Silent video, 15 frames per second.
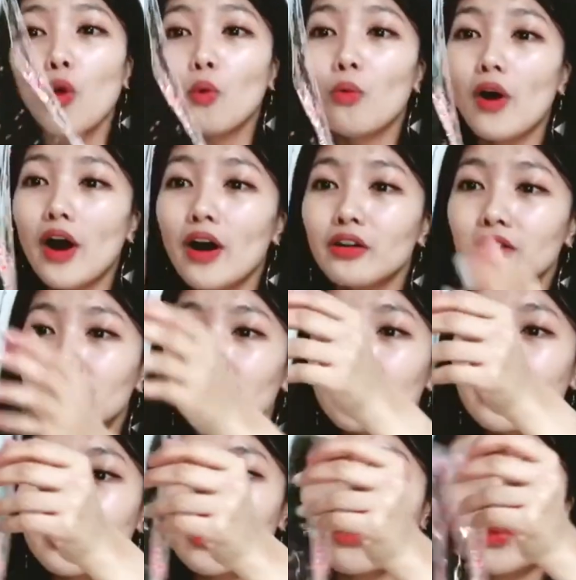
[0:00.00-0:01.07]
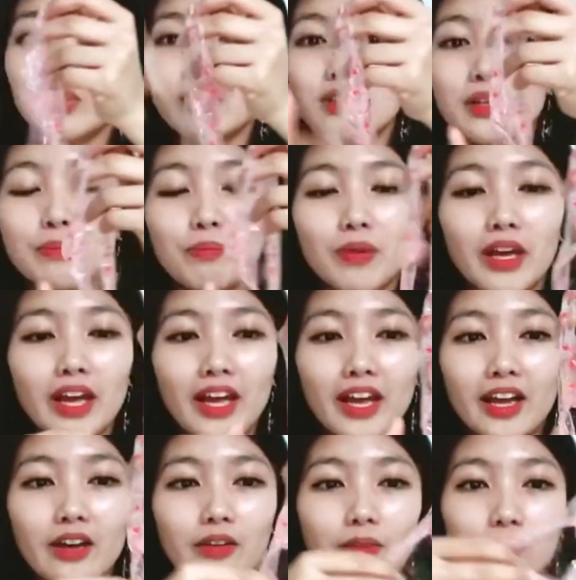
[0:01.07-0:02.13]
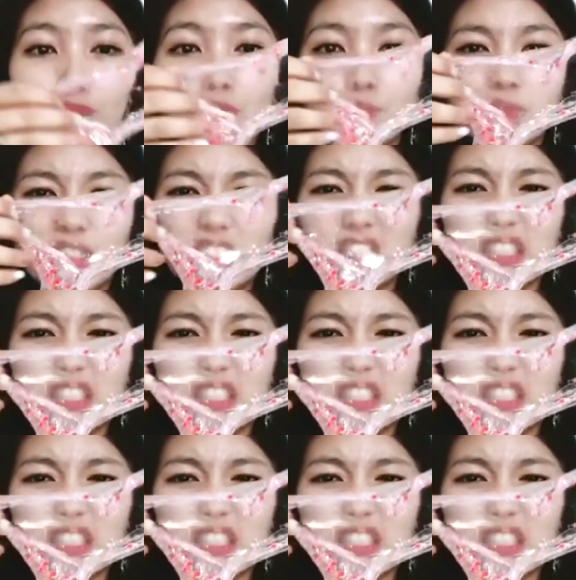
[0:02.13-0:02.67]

Wow, this is really big. Oops.